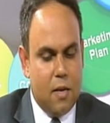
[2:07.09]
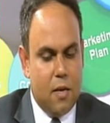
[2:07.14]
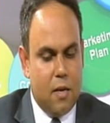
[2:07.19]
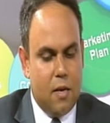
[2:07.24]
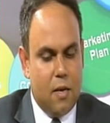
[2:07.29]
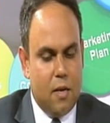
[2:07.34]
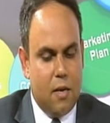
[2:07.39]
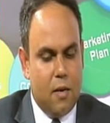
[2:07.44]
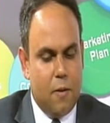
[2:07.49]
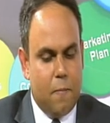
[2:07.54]

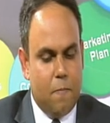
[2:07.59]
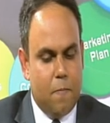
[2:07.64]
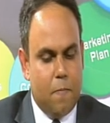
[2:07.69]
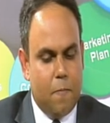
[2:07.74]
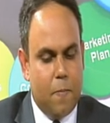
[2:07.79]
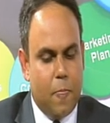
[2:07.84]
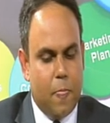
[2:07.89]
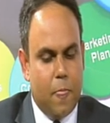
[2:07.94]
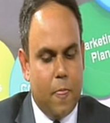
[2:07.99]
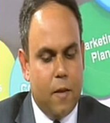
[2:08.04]

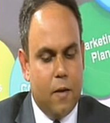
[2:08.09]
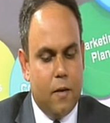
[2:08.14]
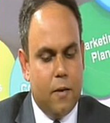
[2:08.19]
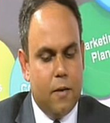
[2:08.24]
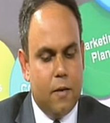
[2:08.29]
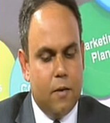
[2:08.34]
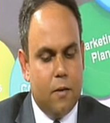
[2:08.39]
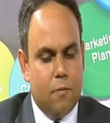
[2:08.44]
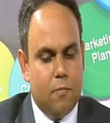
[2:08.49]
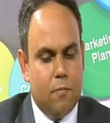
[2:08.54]

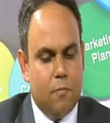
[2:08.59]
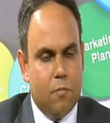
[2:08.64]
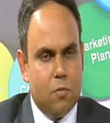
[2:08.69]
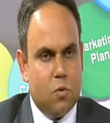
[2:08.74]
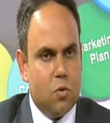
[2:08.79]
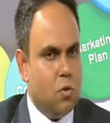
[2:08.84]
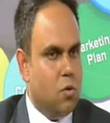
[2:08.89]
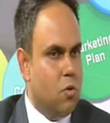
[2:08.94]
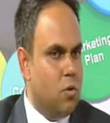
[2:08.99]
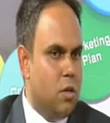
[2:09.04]

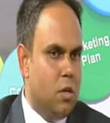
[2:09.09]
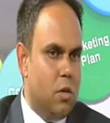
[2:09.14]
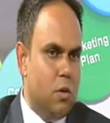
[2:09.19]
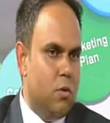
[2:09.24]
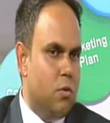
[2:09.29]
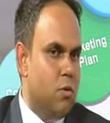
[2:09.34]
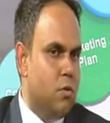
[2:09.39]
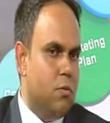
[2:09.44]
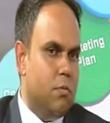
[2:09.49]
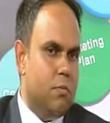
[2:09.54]
So
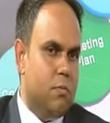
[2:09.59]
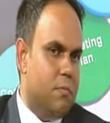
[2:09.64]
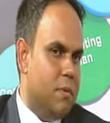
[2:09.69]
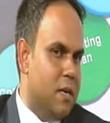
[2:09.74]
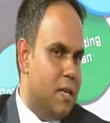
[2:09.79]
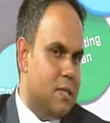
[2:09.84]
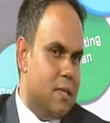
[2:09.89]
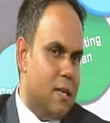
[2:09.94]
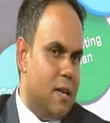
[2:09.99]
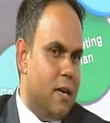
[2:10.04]
you
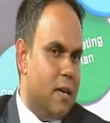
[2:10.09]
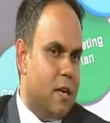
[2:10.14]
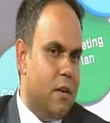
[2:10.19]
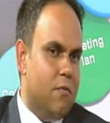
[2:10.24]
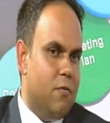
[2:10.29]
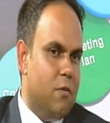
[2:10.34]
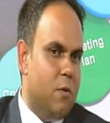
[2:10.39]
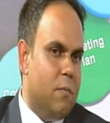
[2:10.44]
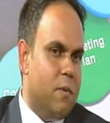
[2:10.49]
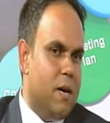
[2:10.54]
pay, say, like
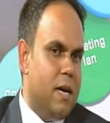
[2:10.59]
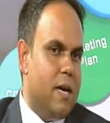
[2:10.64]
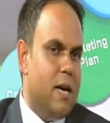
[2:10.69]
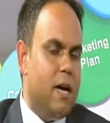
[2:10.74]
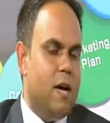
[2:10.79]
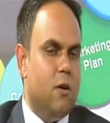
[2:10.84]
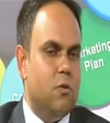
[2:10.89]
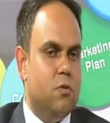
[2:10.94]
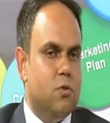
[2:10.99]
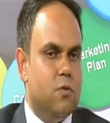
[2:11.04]
if you buy a
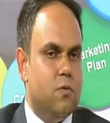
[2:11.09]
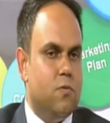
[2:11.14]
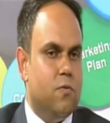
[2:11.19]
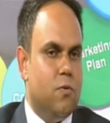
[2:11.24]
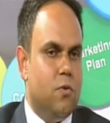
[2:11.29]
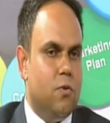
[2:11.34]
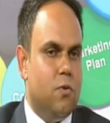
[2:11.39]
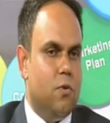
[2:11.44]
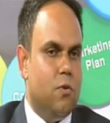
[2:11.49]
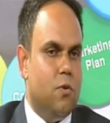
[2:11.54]
house
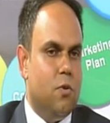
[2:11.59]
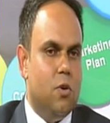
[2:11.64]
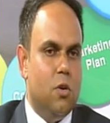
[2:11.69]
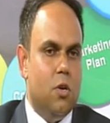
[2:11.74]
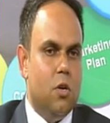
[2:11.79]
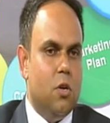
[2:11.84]
for